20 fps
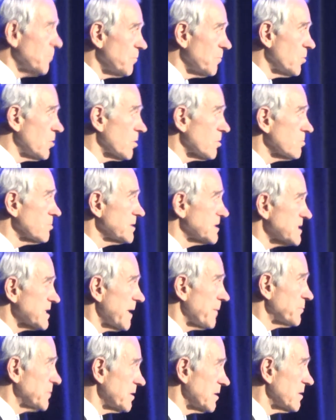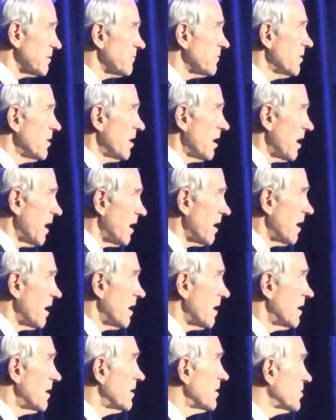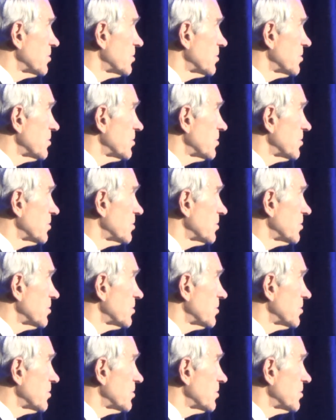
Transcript: more receptive uh,